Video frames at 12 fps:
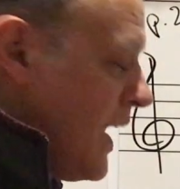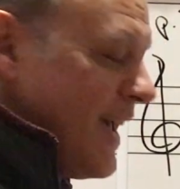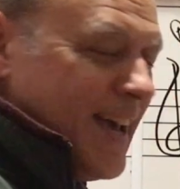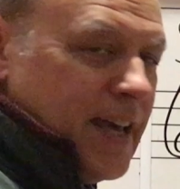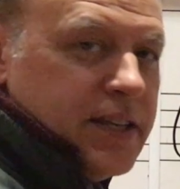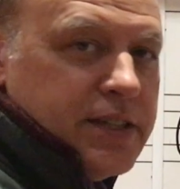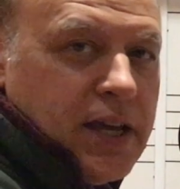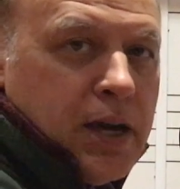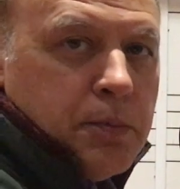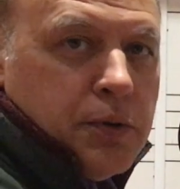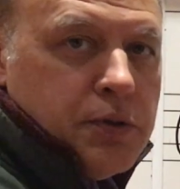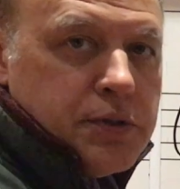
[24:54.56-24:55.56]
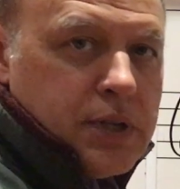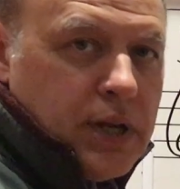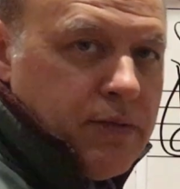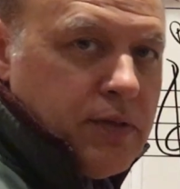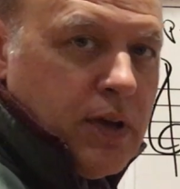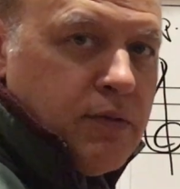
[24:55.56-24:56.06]
Examples that
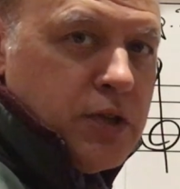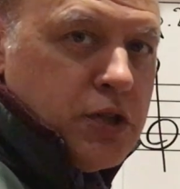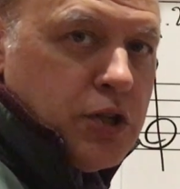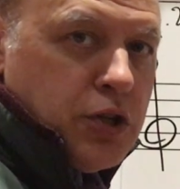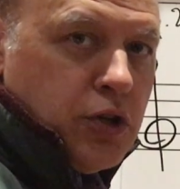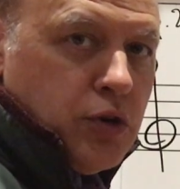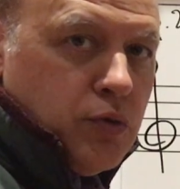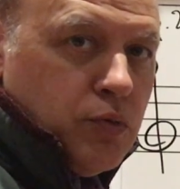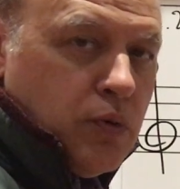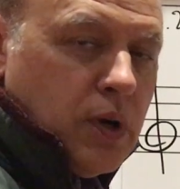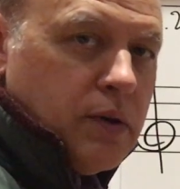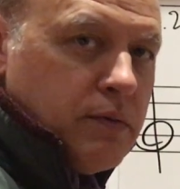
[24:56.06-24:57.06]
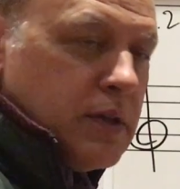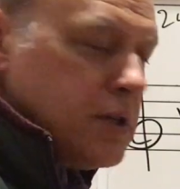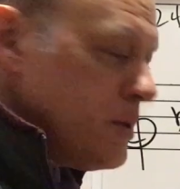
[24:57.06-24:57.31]
I've given to you of this